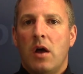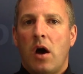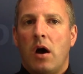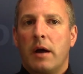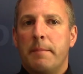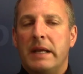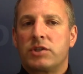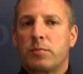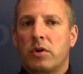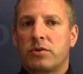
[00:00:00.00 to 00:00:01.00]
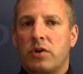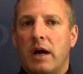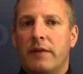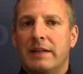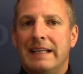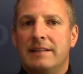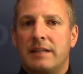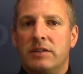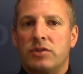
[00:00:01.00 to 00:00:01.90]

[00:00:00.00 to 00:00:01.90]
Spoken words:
on Major Brook Drive in East St.